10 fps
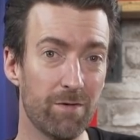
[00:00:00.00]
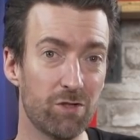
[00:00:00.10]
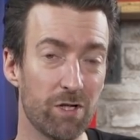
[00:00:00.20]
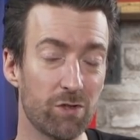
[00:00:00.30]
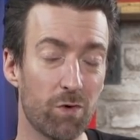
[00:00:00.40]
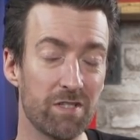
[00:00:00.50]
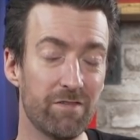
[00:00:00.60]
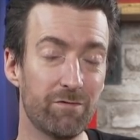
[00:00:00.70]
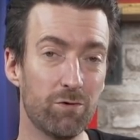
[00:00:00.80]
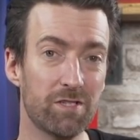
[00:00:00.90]
between
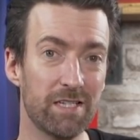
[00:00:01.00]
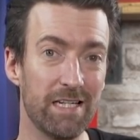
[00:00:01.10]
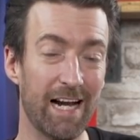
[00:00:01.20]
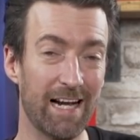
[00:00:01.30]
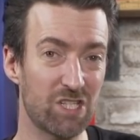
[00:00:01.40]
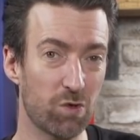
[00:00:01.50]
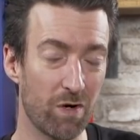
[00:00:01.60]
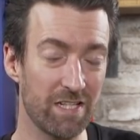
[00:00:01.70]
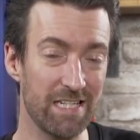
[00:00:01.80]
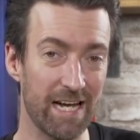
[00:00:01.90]
2014 and
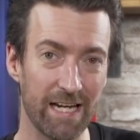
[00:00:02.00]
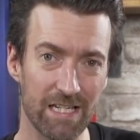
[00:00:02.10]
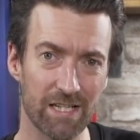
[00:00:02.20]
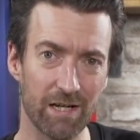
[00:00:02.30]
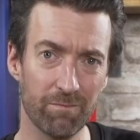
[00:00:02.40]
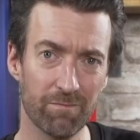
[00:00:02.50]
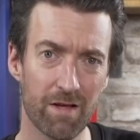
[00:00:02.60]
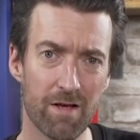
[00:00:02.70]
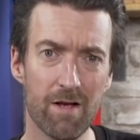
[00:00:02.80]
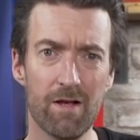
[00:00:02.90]
2018.
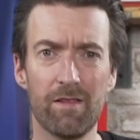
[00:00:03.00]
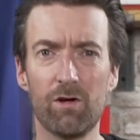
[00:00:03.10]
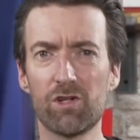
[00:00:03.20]
The